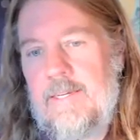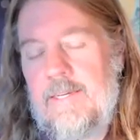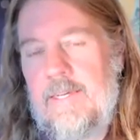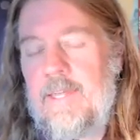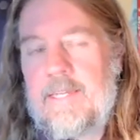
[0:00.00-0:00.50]

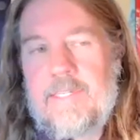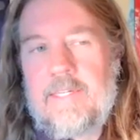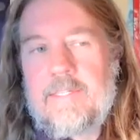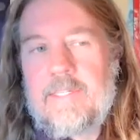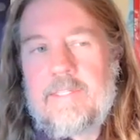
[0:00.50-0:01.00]
In that
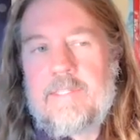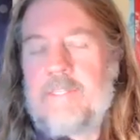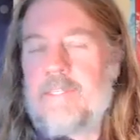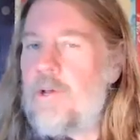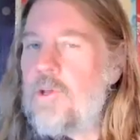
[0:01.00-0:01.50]
sense,
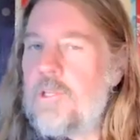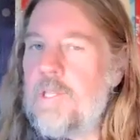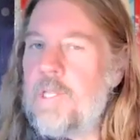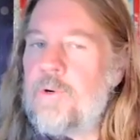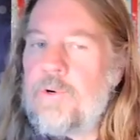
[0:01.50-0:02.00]
it's not a
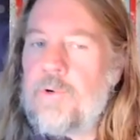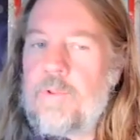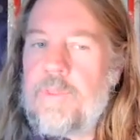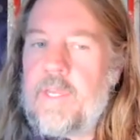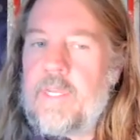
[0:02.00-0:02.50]

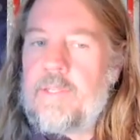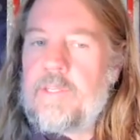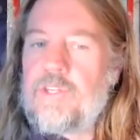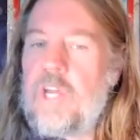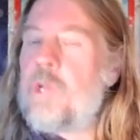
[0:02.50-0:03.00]
literal thing.
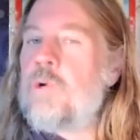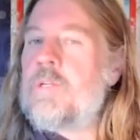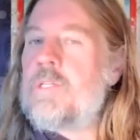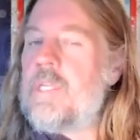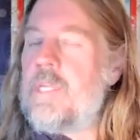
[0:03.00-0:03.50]
The shadow is an